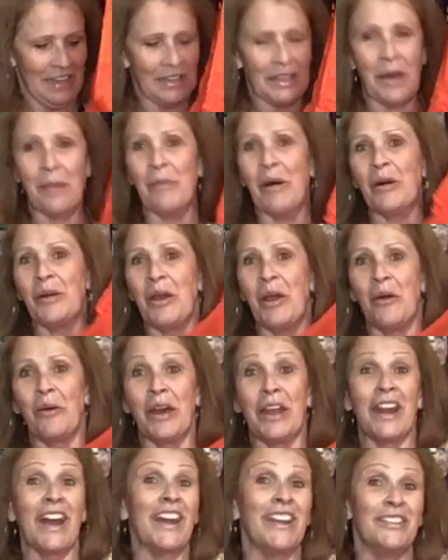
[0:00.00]
kimono
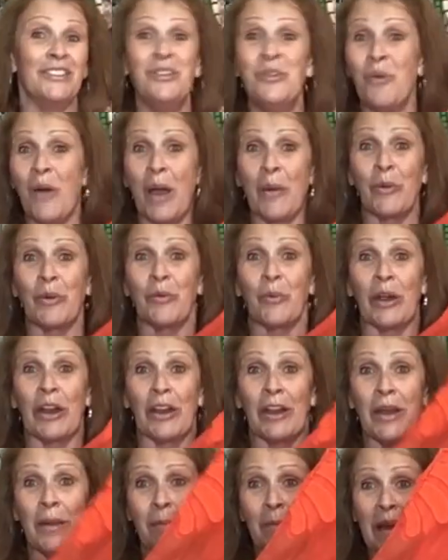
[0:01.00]
and I knew I would
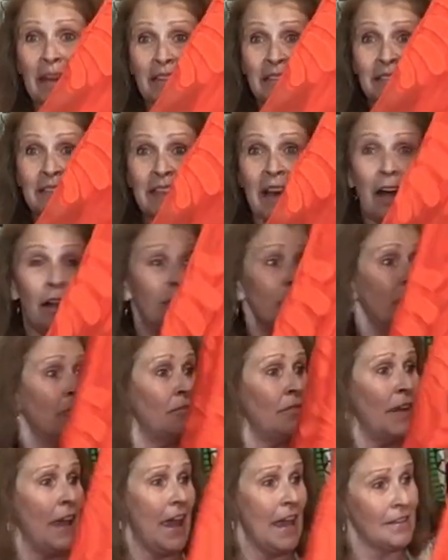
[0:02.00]
wear it
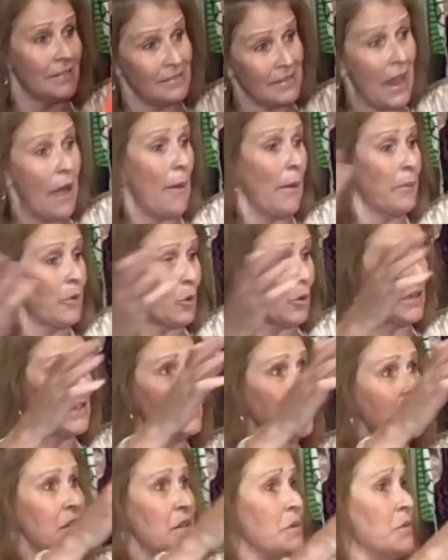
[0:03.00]
myself and now I'm going
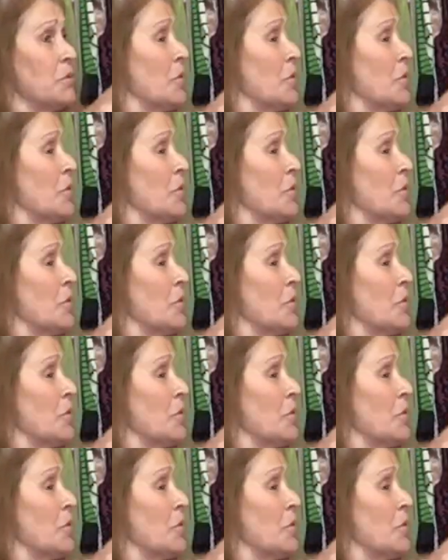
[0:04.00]
to